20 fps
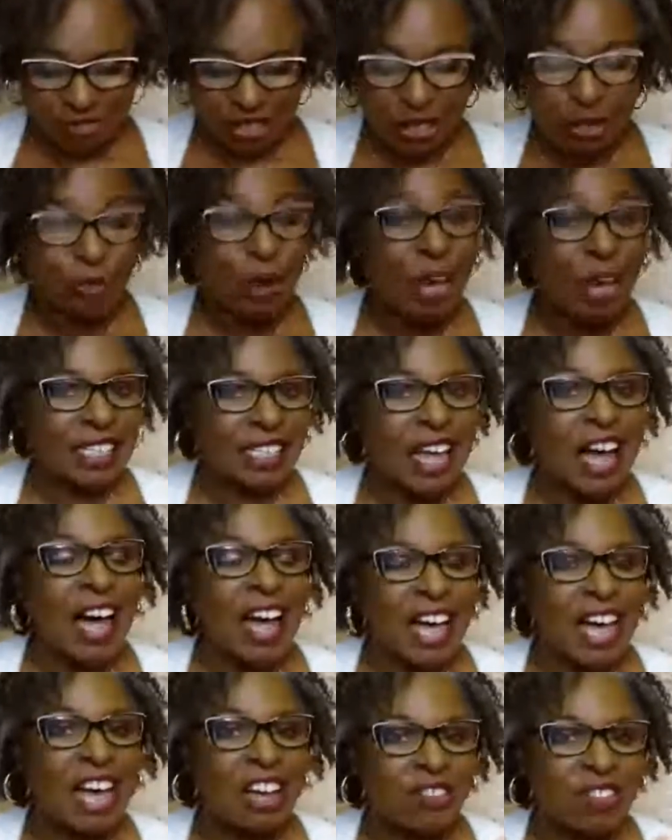space that
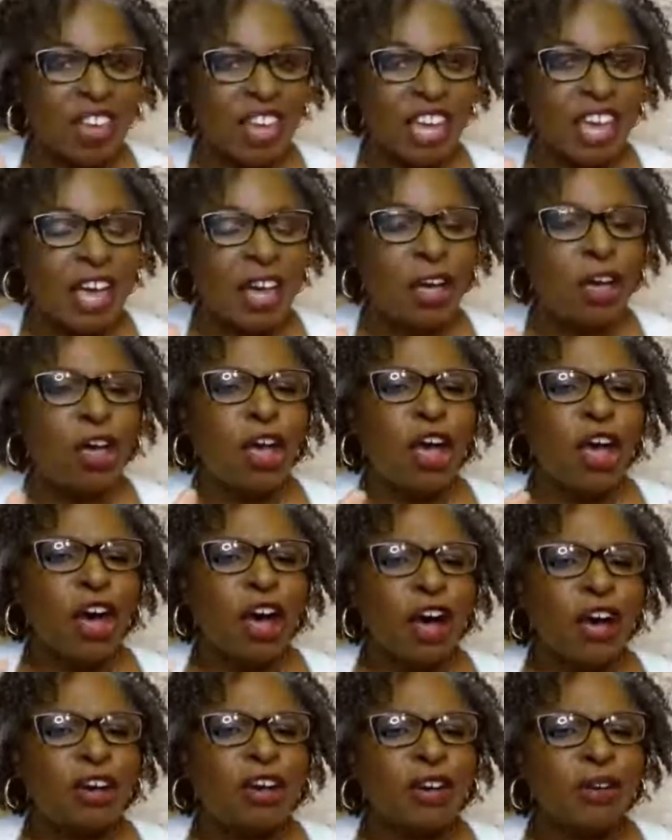I have here,
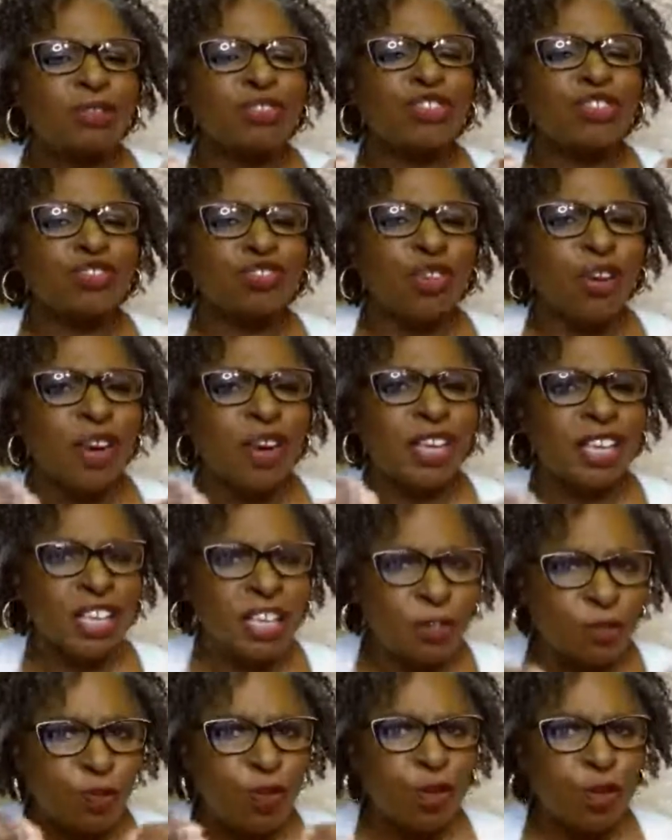I'm going to try and
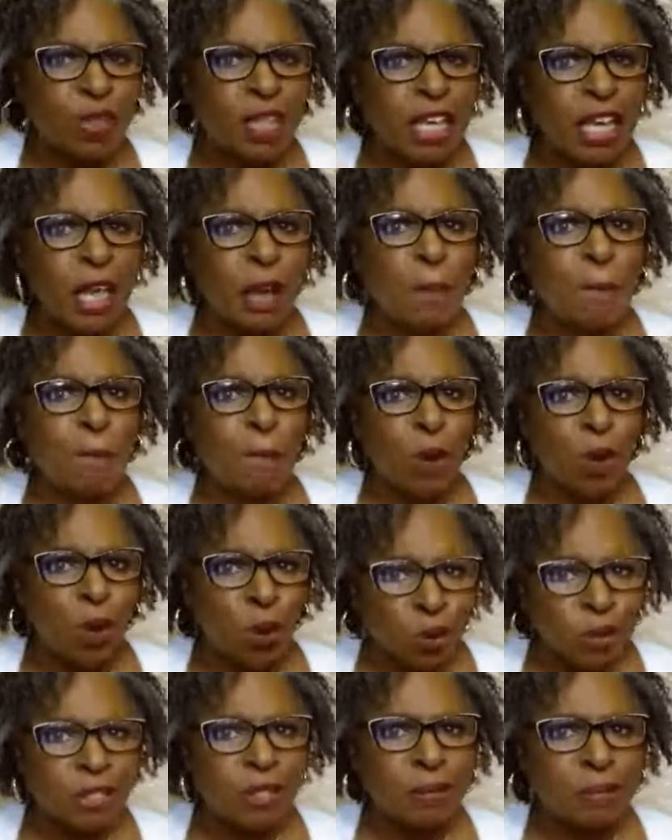give you the
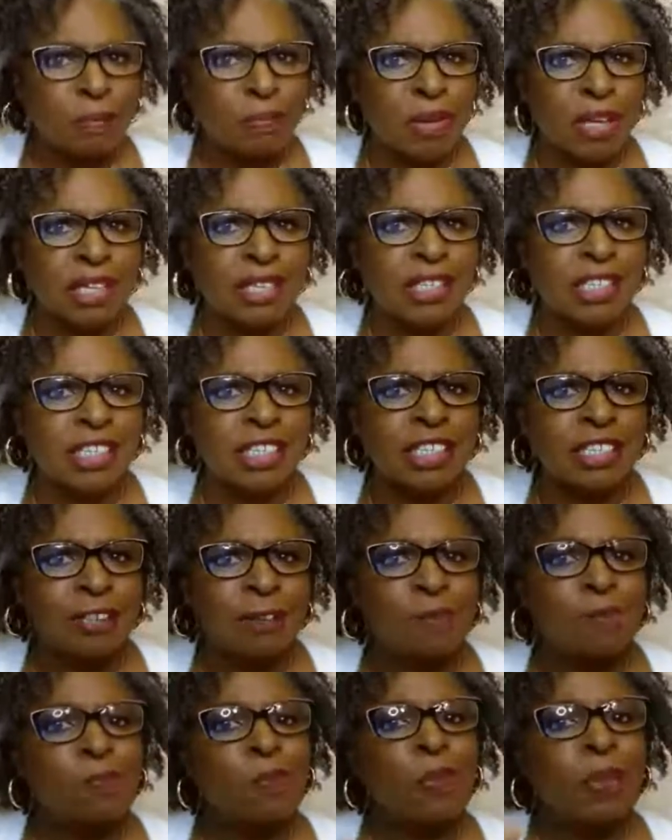important bits,
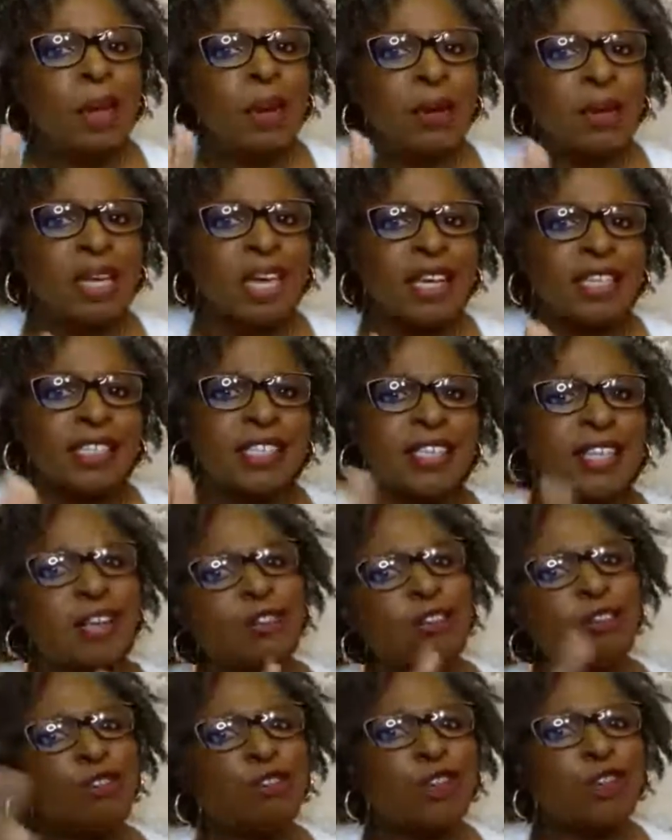okay, so
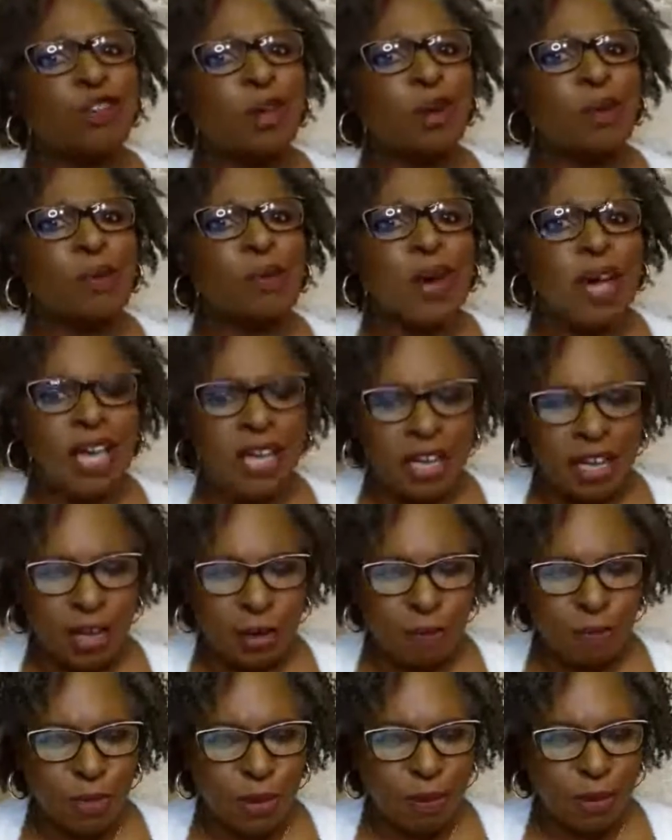that you can go away and
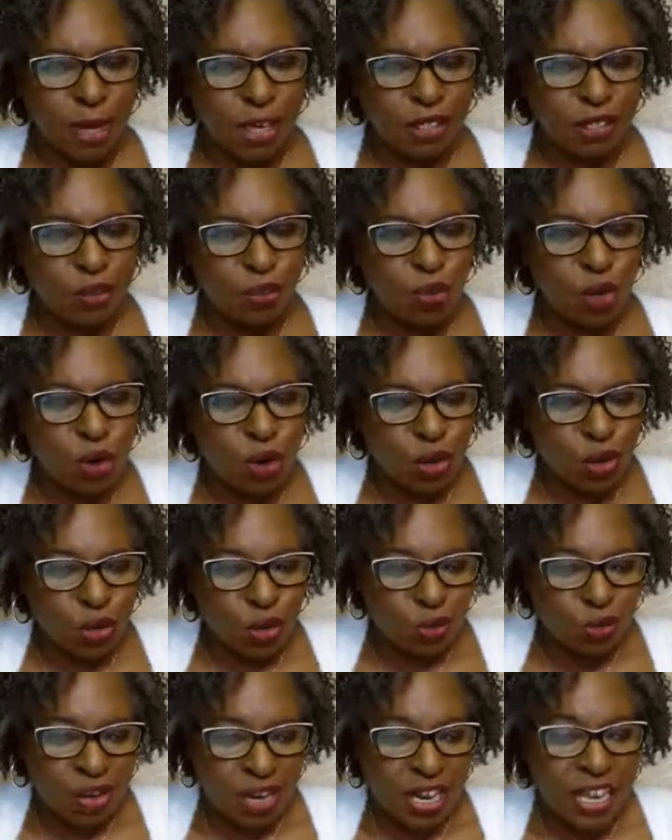implement what
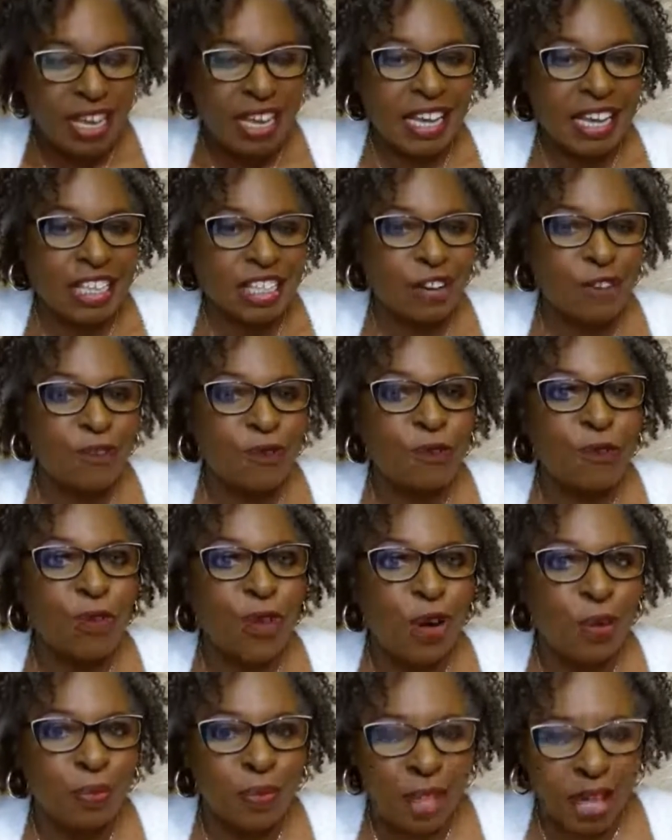you need
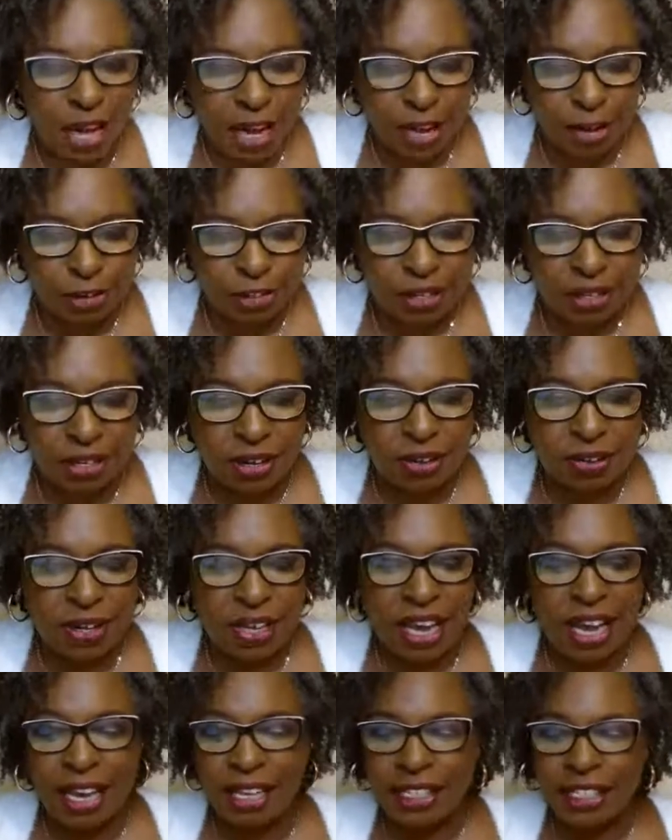from that.
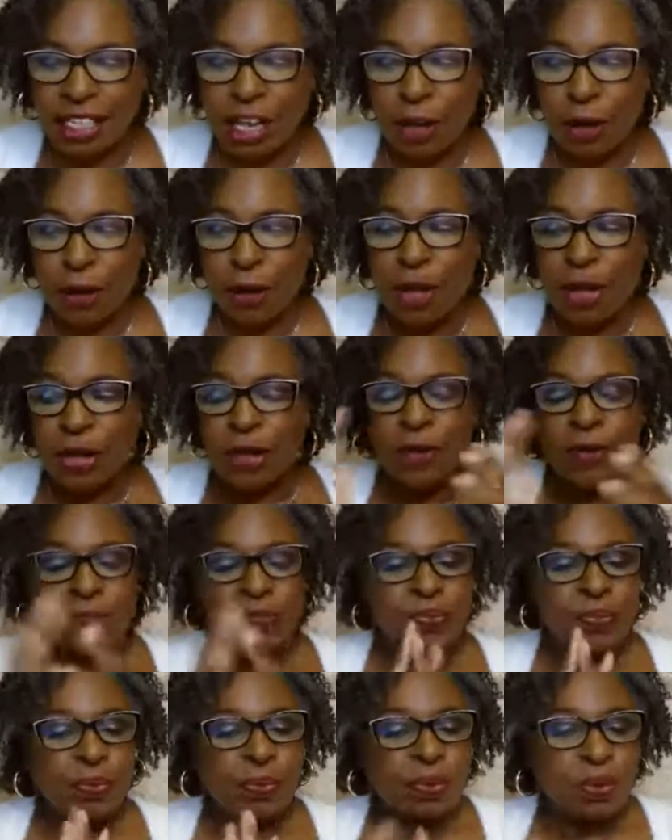Okay, so
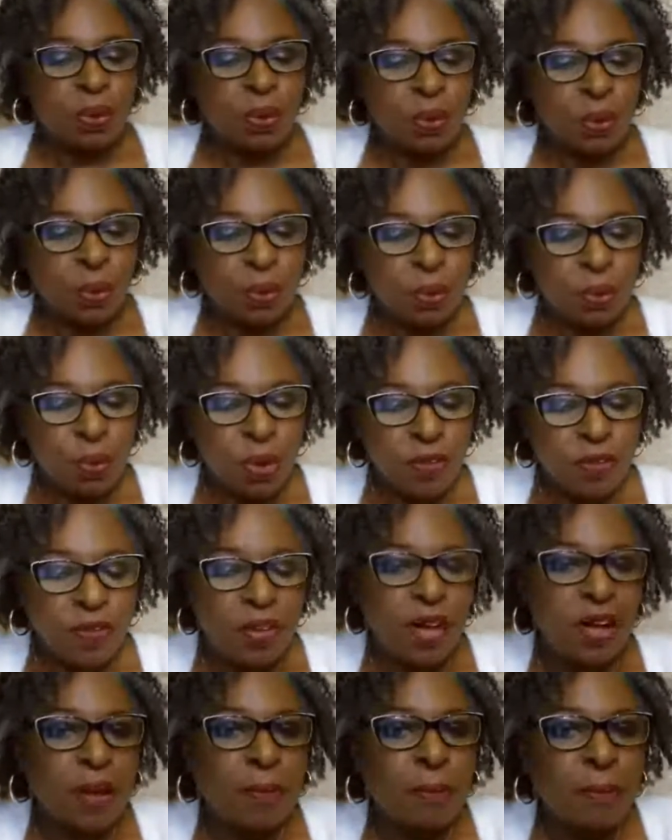we've
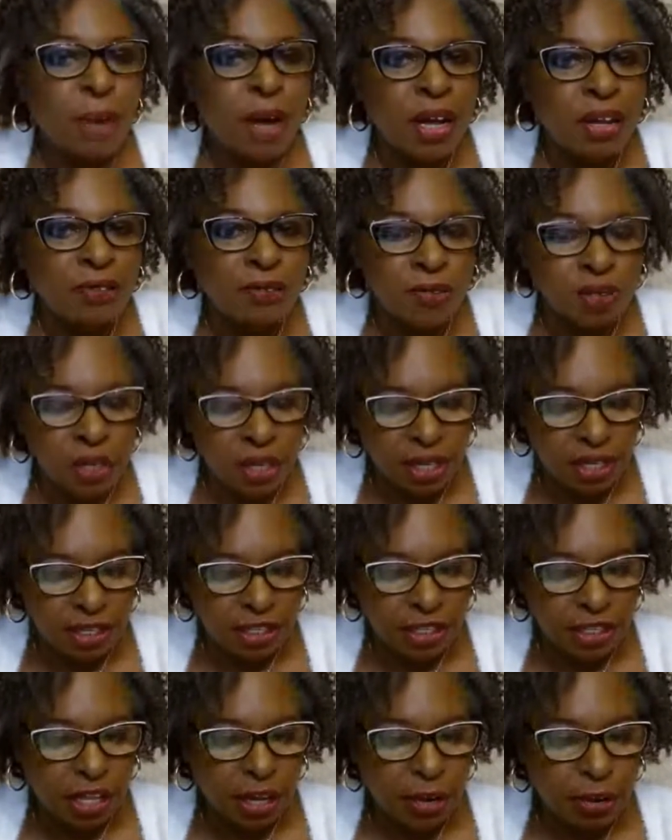got
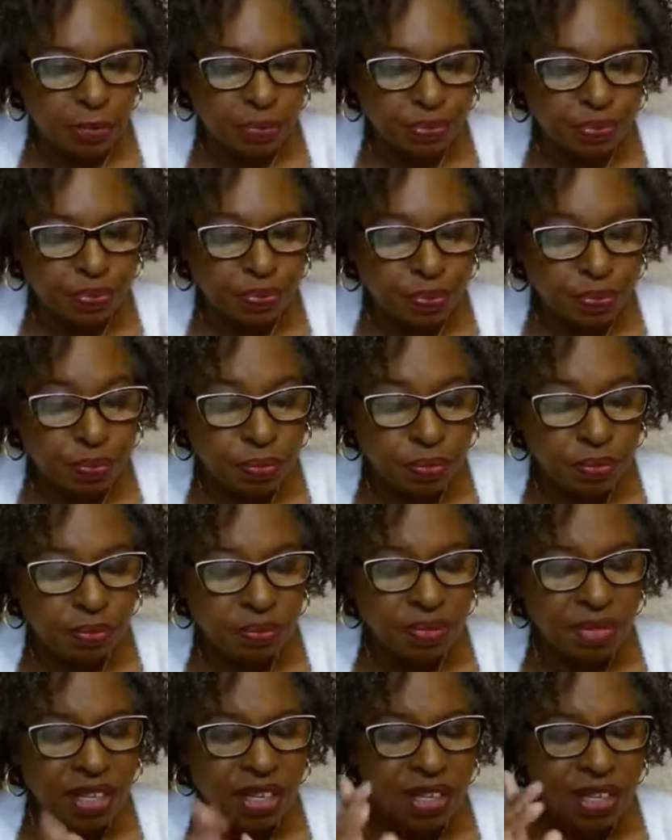mindfulness. So
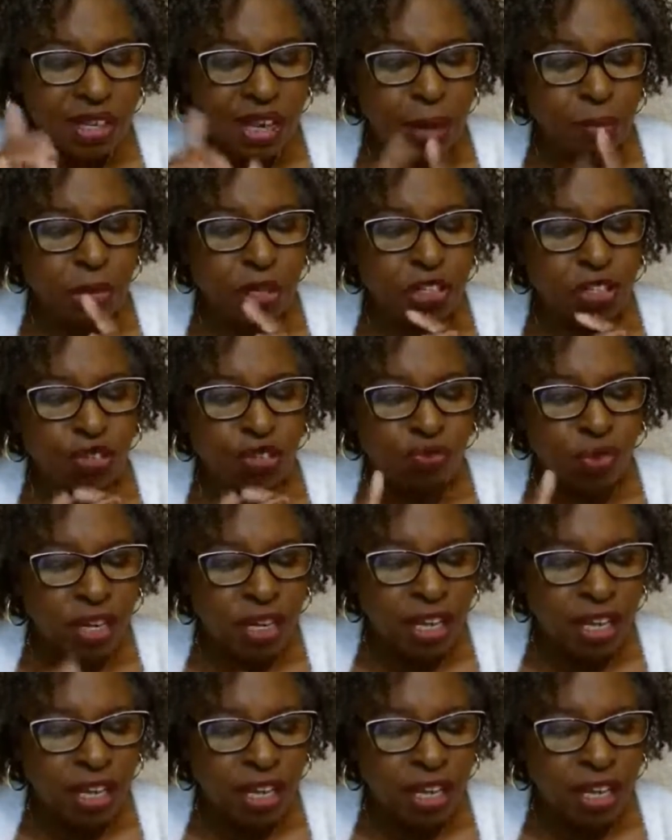let me just